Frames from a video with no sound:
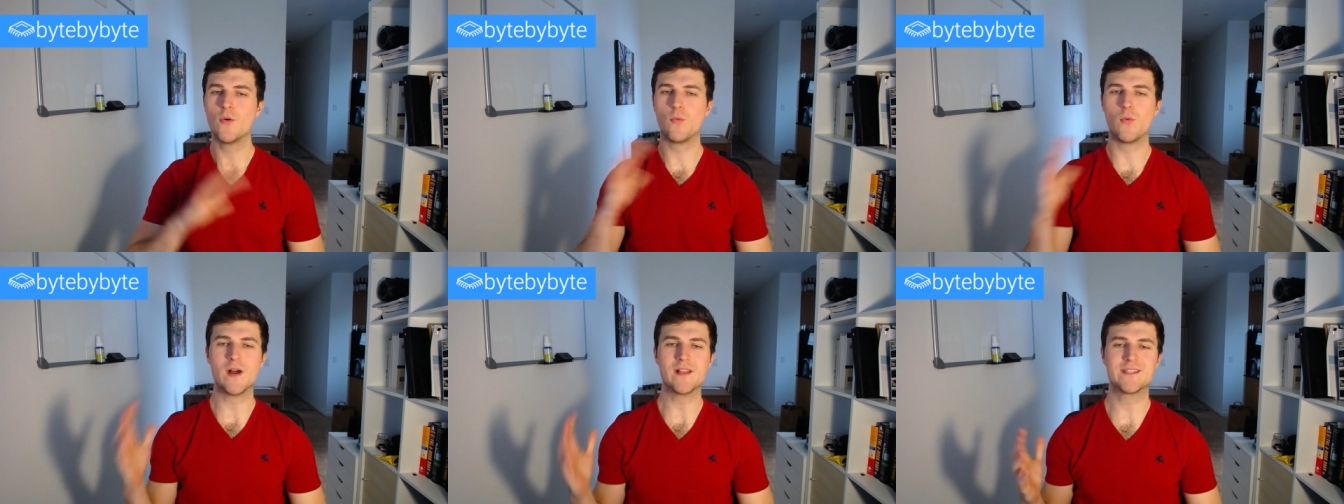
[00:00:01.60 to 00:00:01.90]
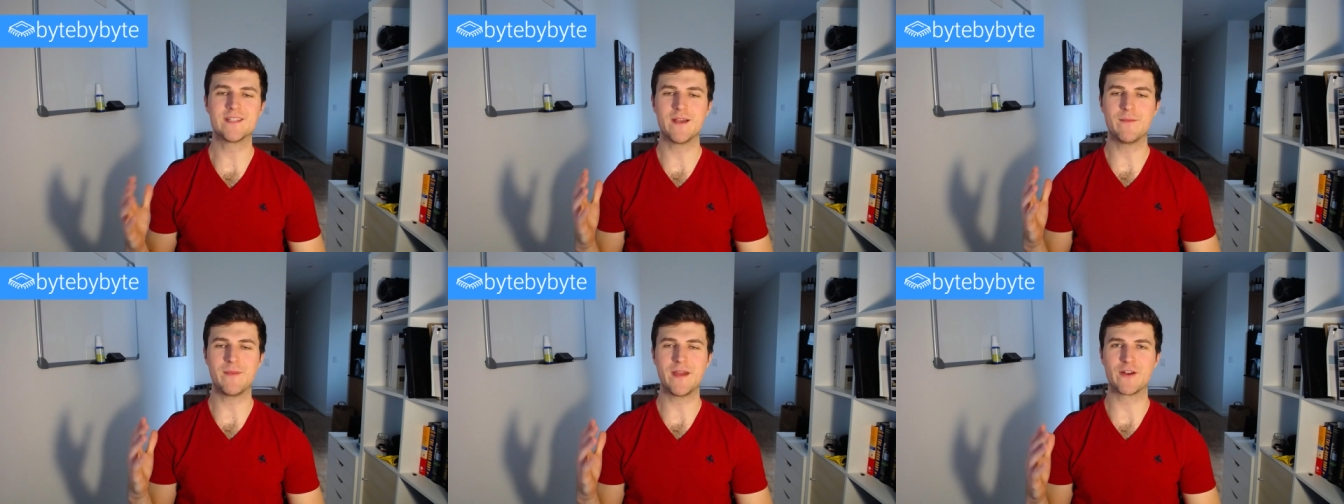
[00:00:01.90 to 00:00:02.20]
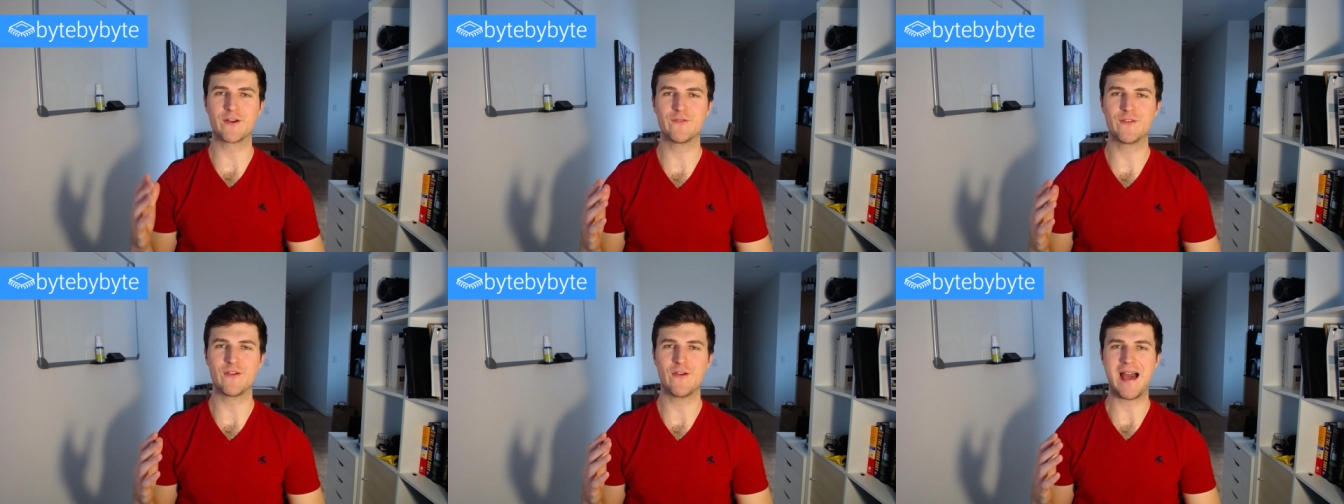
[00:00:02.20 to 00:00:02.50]
What's up,
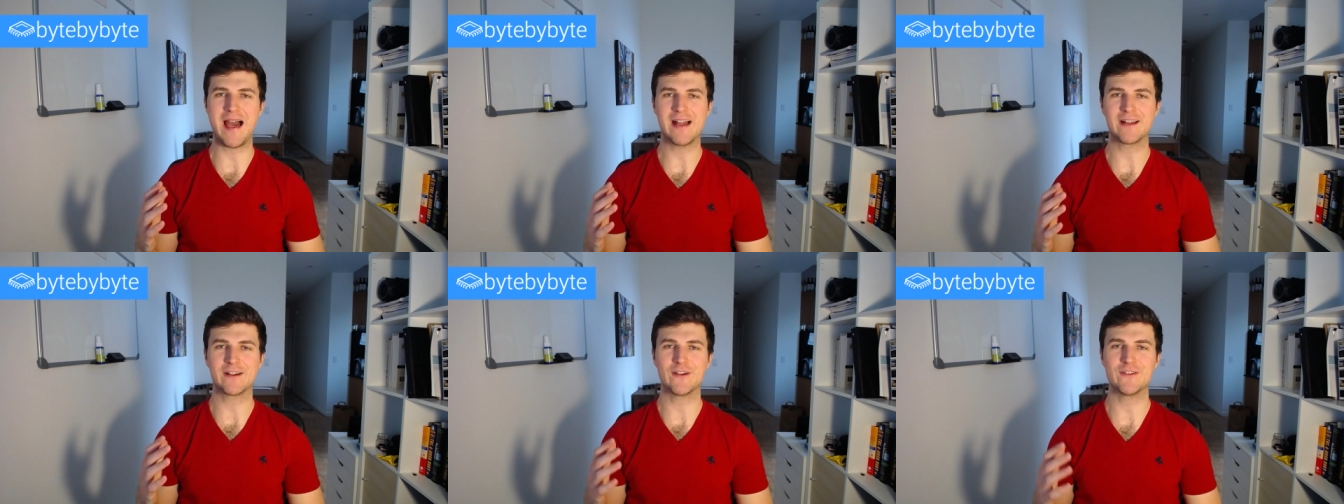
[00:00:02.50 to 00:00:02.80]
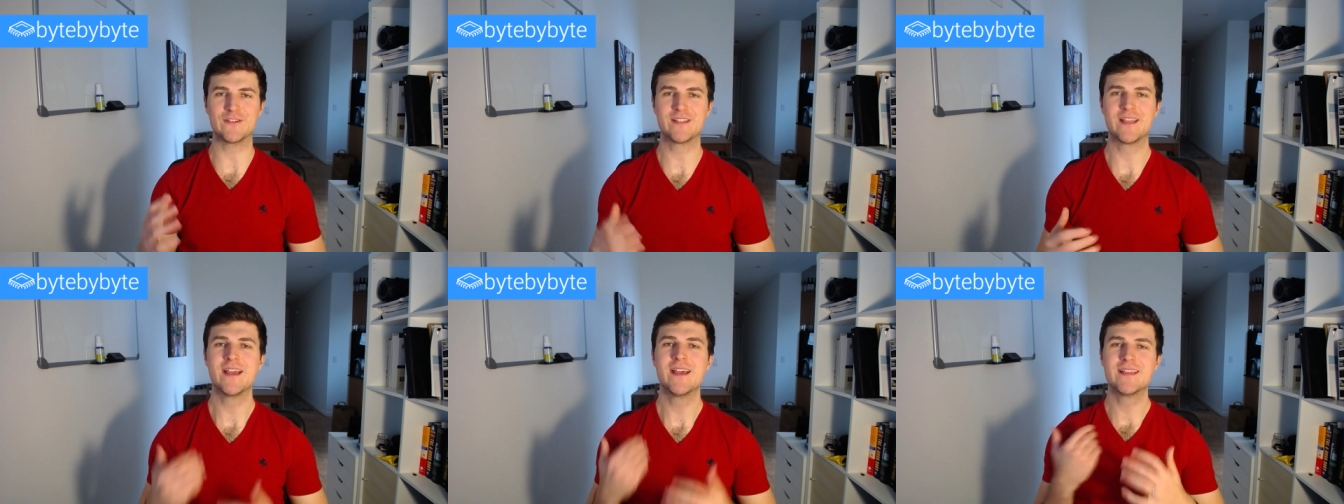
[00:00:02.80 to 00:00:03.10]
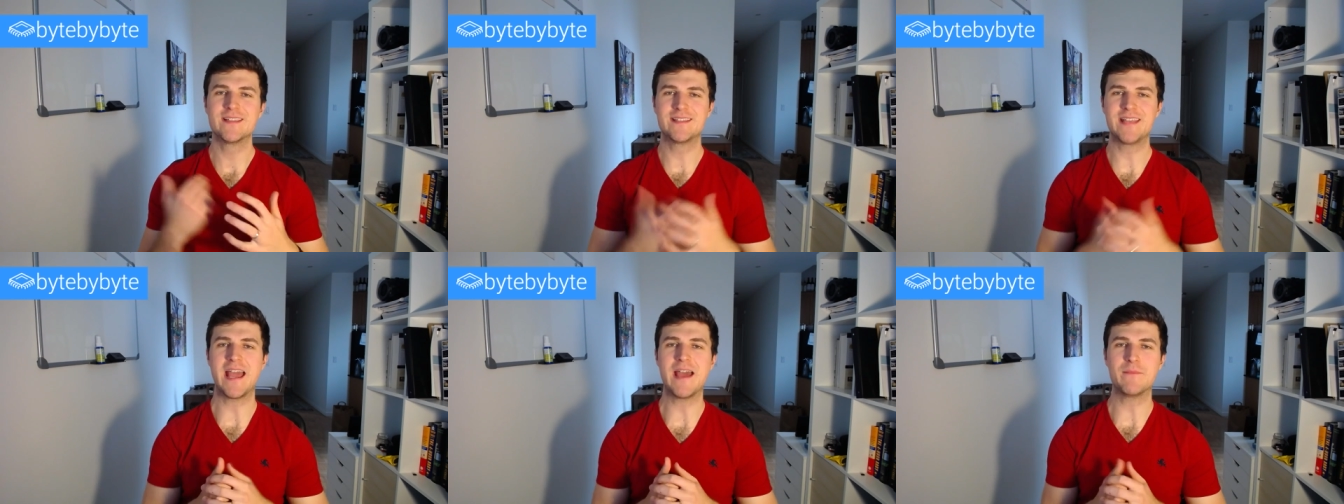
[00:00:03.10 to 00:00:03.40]
interview hackers?
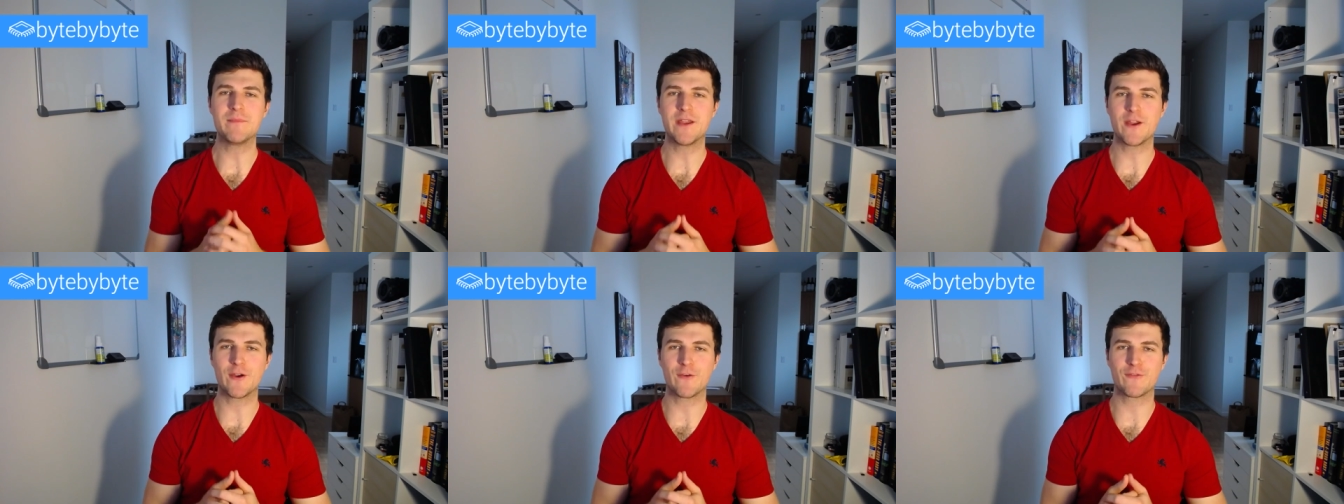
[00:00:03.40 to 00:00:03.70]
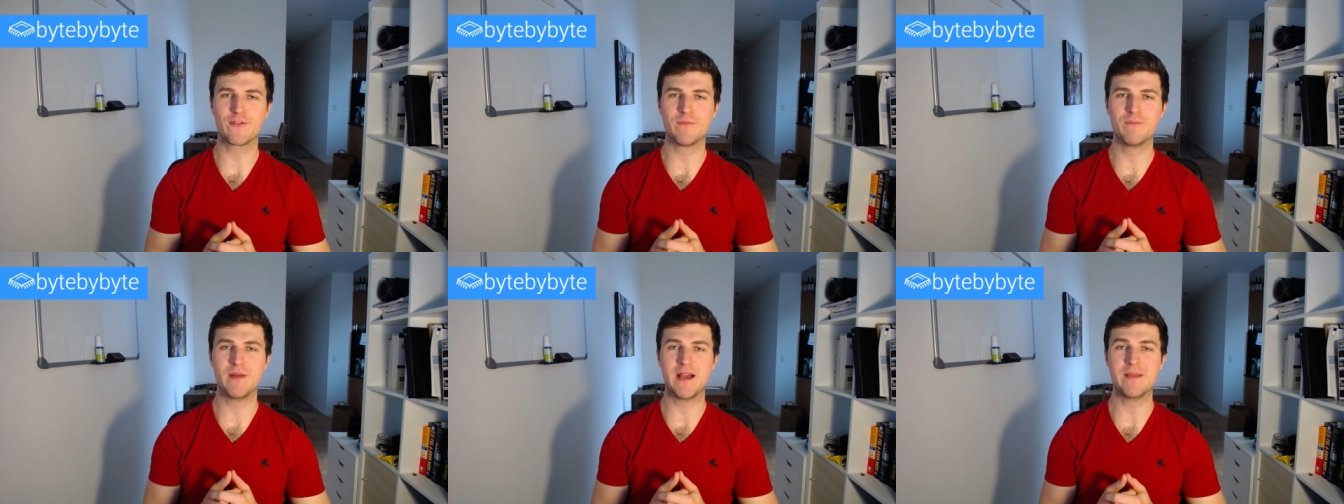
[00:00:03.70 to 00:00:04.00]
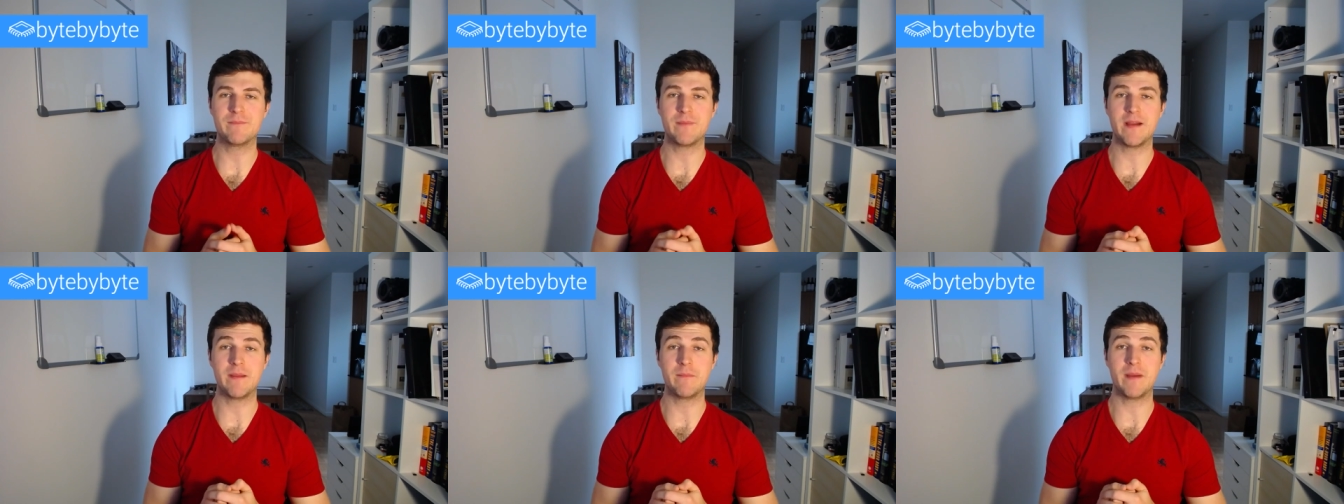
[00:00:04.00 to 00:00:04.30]
Sam here from
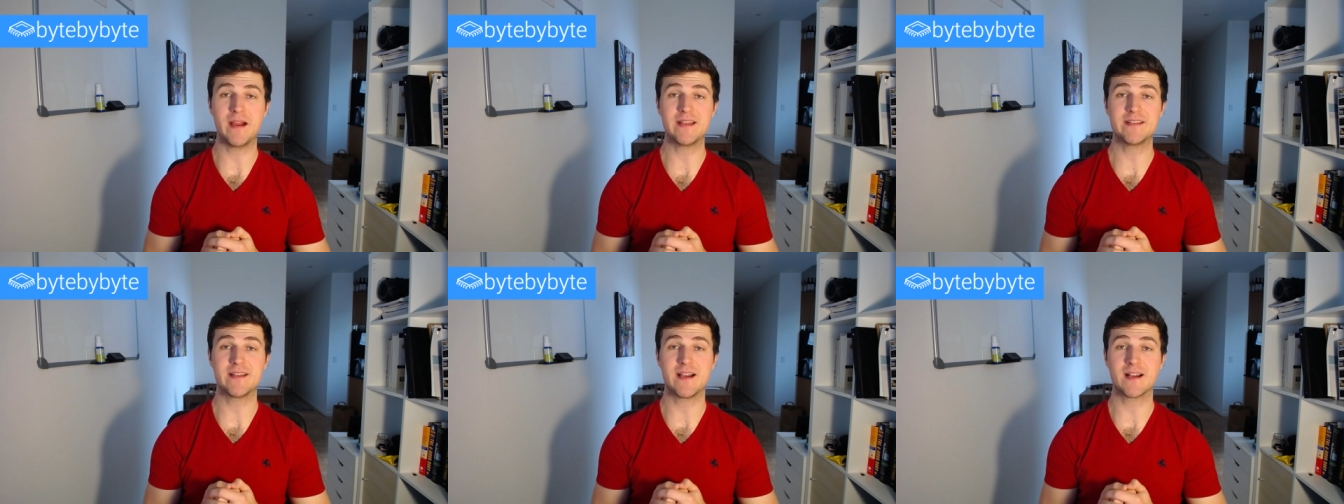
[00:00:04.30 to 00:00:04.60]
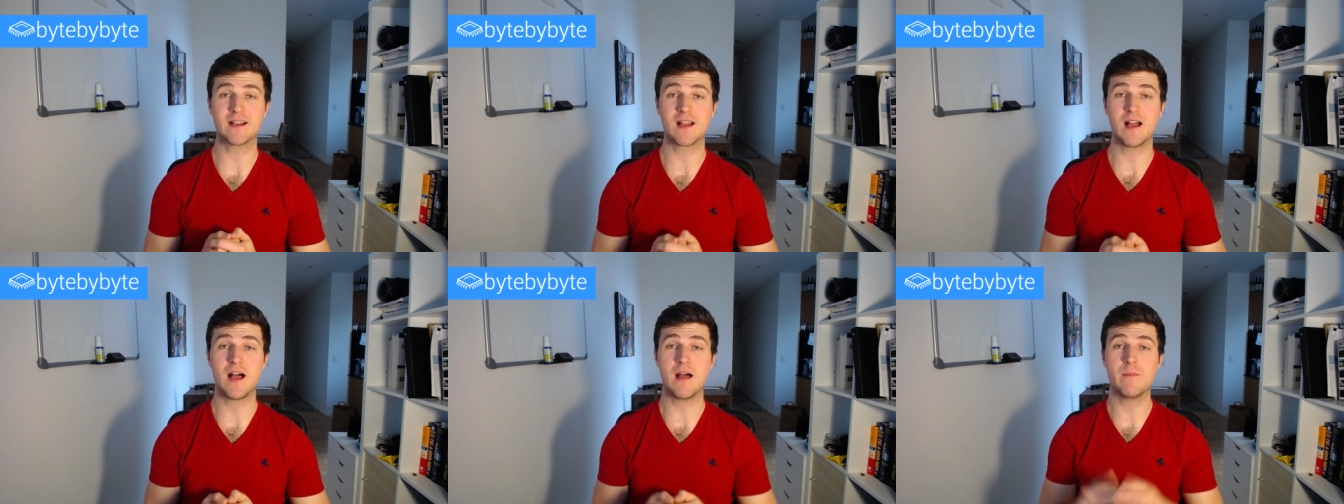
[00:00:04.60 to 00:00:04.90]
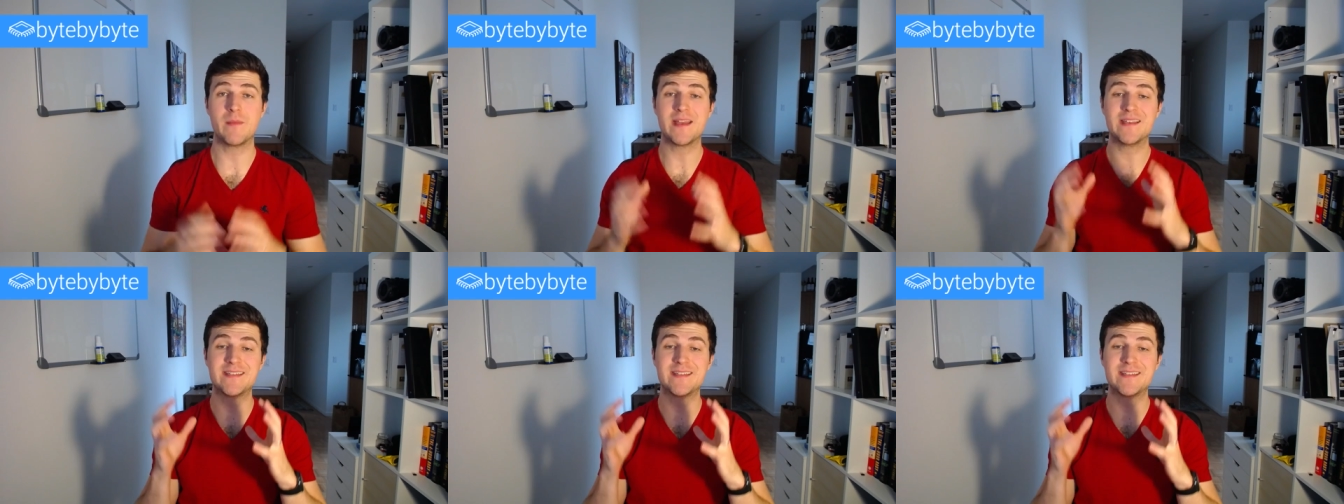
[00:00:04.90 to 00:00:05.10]
ByteByByte.com,